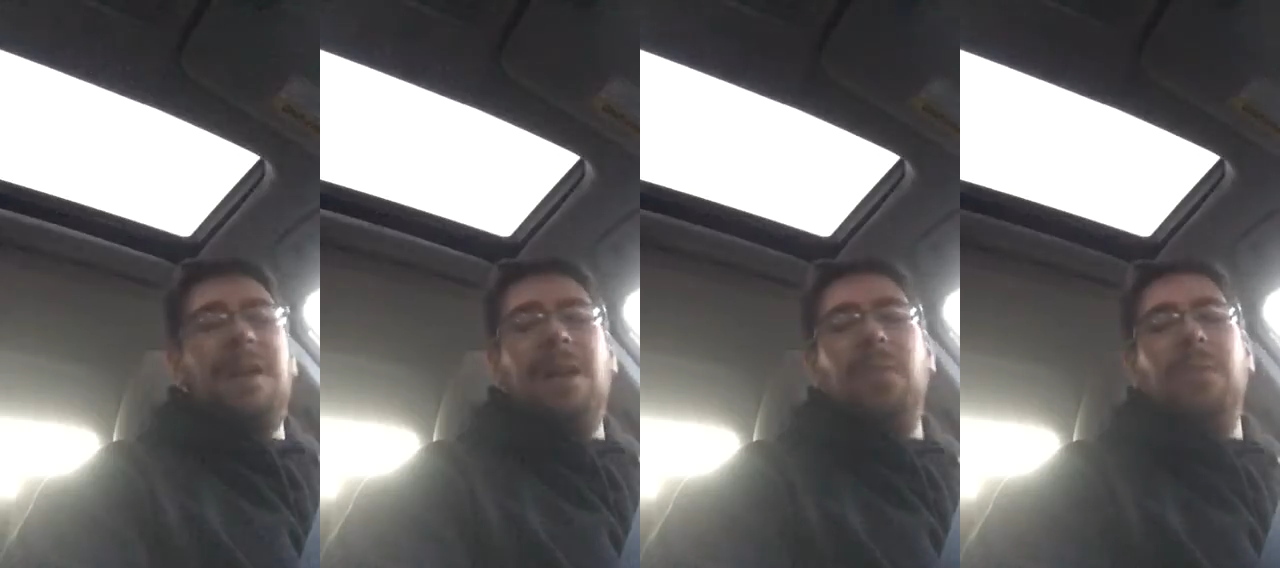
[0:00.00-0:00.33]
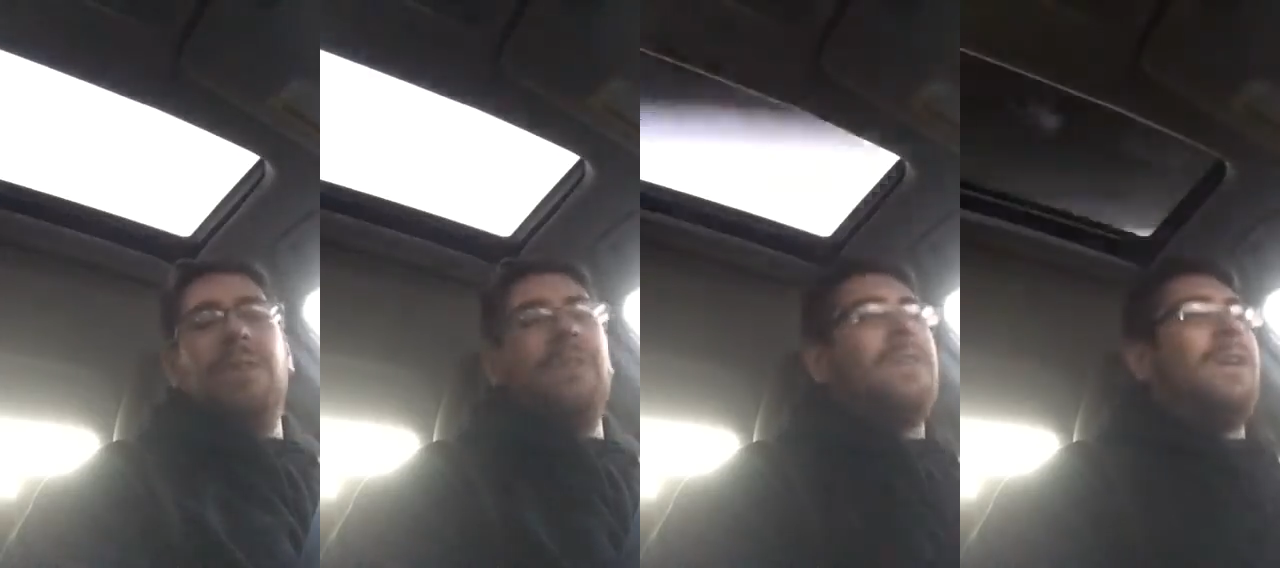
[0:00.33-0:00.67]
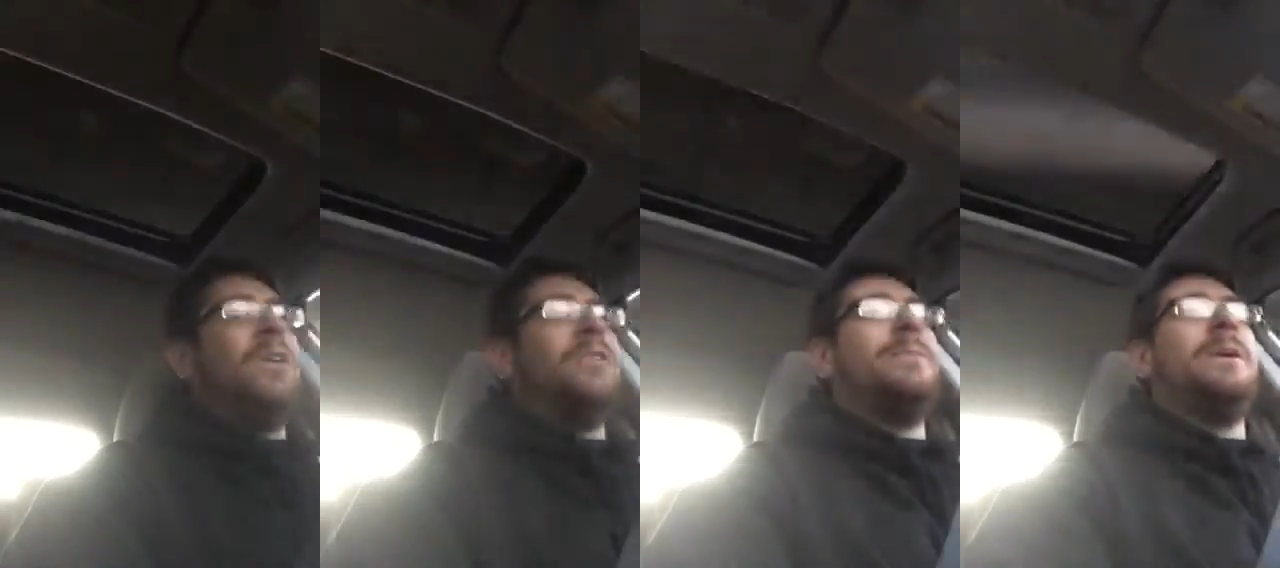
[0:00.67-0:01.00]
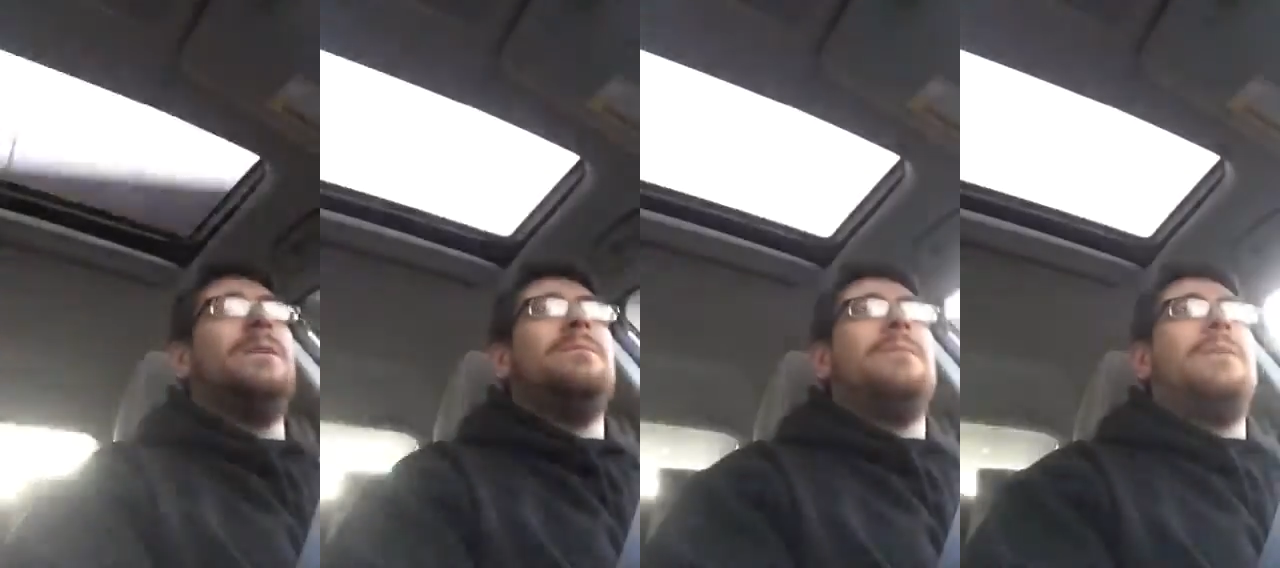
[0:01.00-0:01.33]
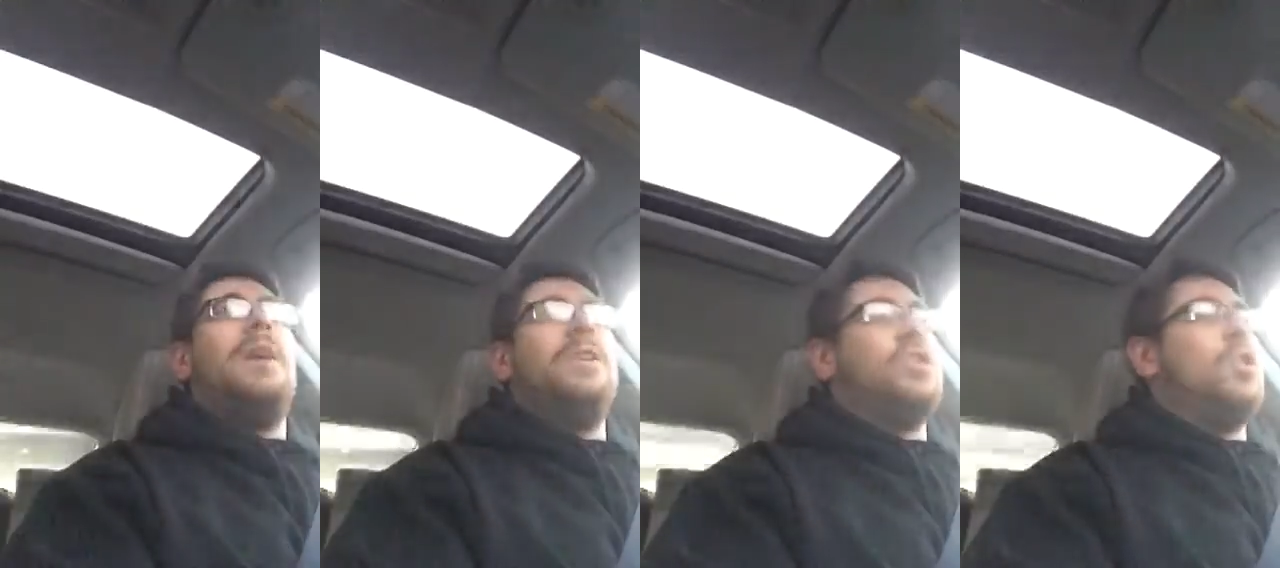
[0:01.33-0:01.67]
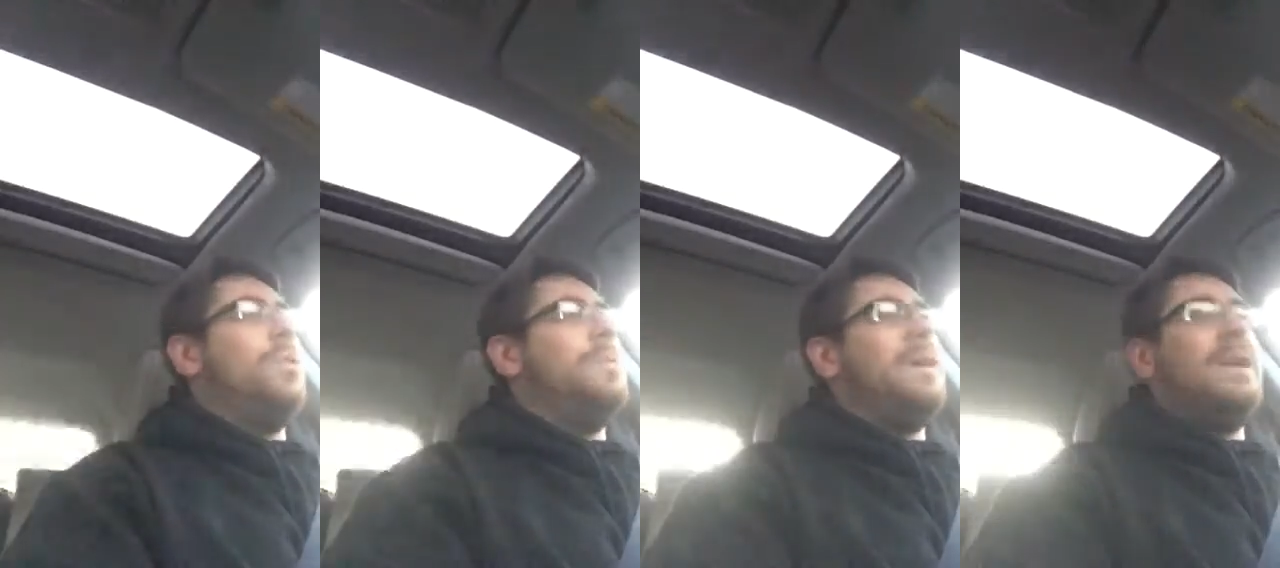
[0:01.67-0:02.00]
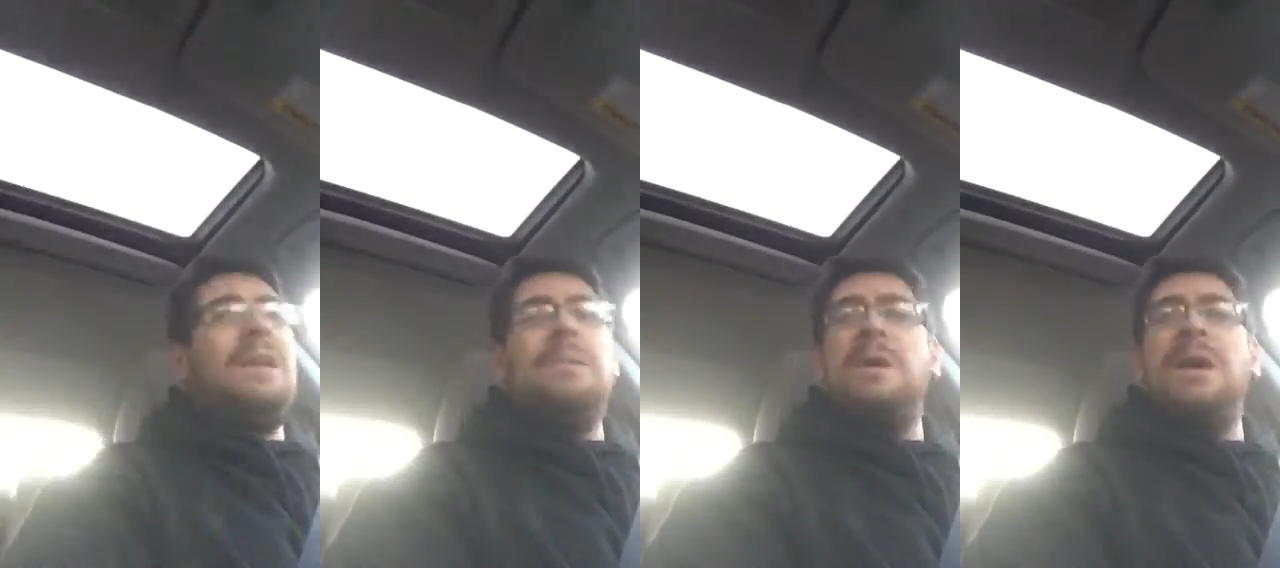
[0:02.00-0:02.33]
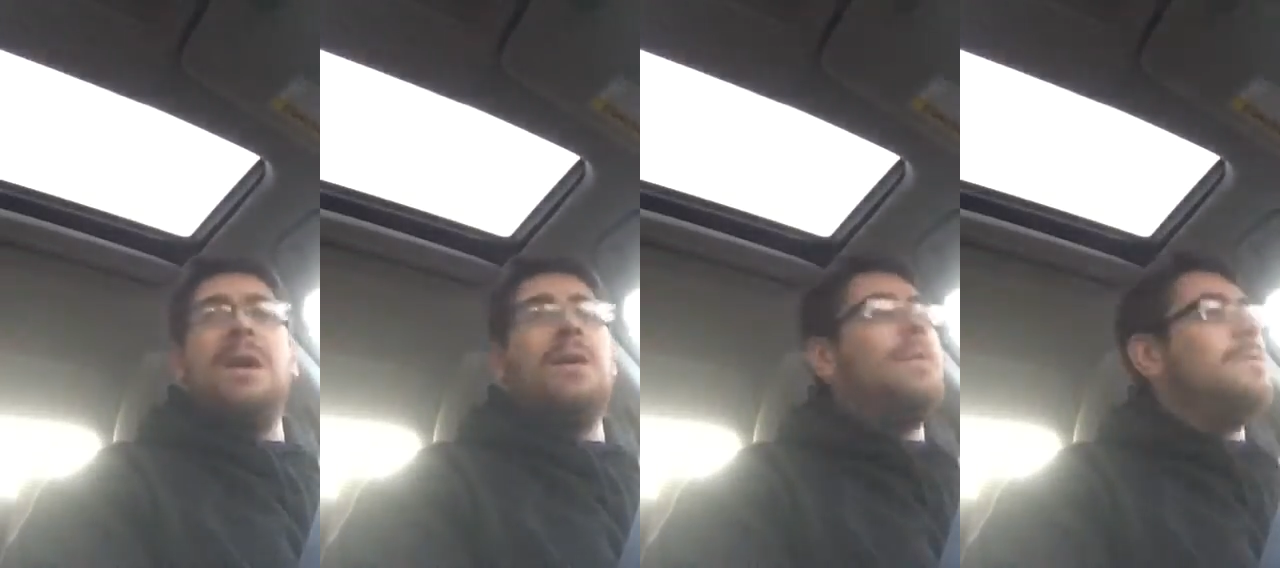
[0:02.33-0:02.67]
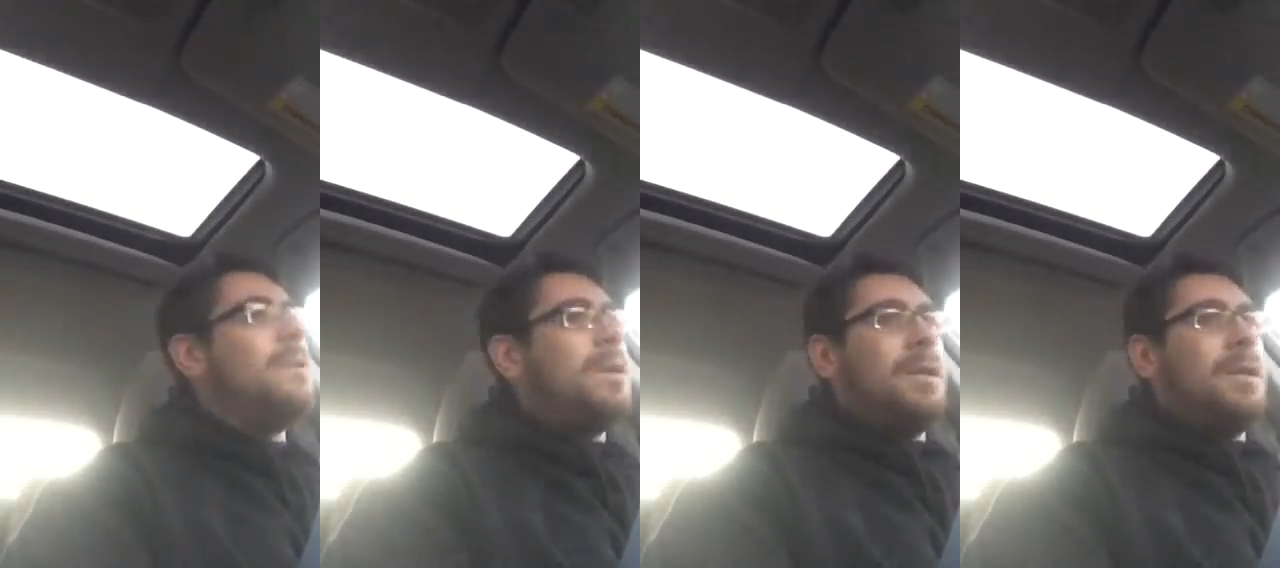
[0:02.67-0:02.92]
down with the salesman. I show him the email.